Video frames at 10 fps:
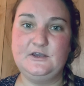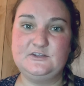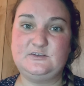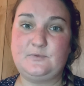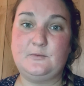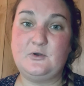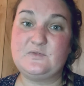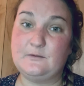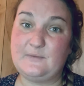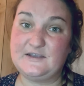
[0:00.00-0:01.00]
to promote
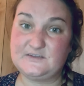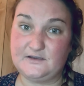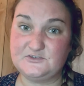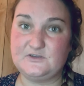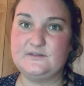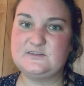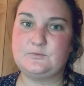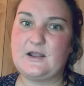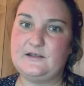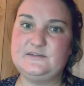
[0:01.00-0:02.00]
their message and
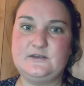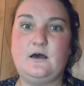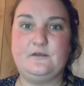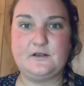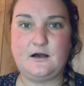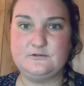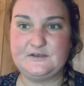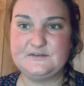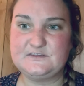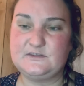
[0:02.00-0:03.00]
spread it to other
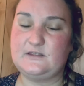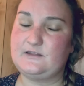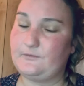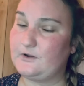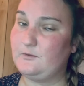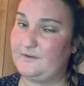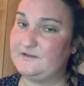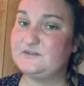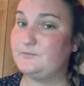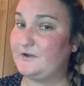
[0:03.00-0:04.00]
colonists that they were
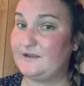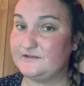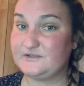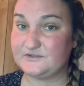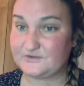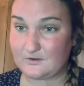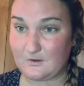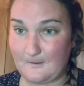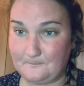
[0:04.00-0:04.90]
hoping to bring into the circle.